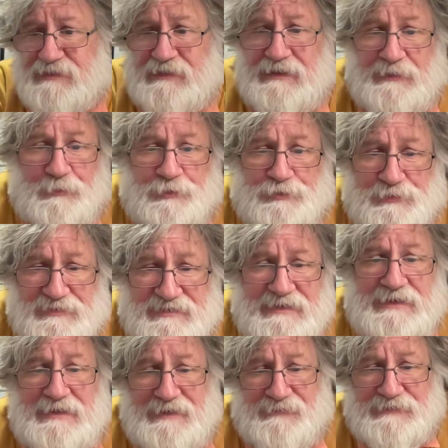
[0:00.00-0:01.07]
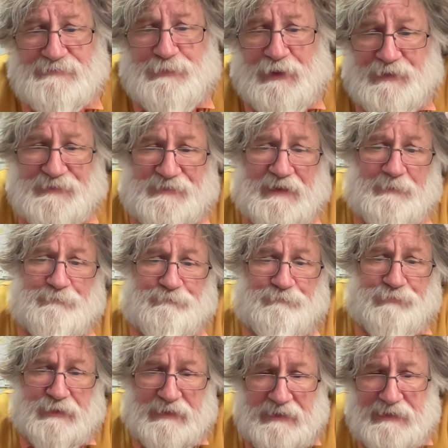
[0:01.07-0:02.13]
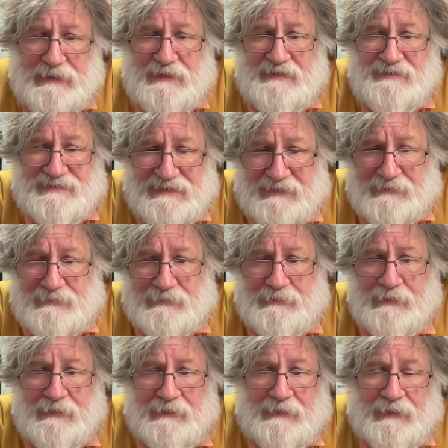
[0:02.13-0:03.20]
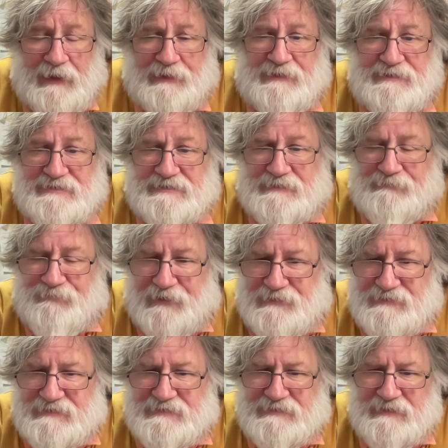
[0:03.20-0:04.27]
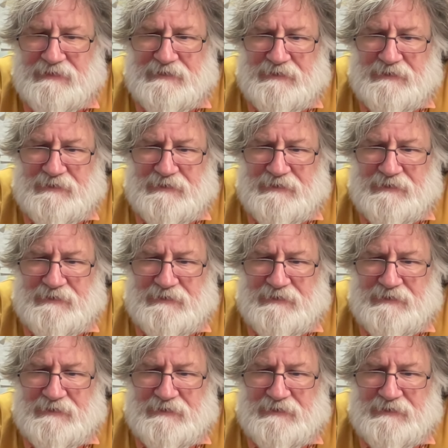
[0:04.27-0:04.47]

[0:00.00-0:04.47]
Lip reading: he would receive as part of that plea deal, and his defence